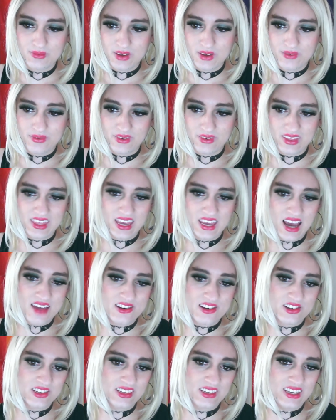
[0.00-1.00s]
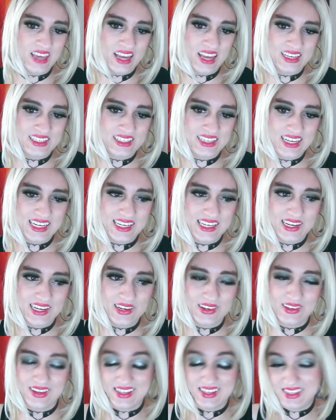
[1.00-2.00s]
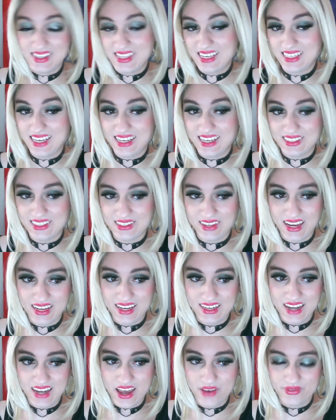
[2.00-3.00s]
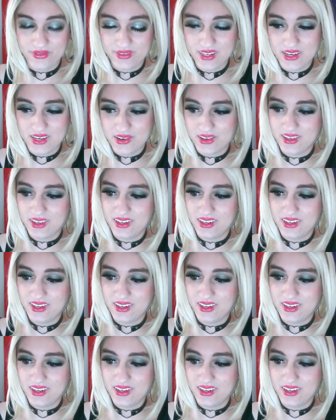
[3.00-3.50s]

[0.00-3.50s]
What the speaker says: If the others get D tier, then this has to get an F tier.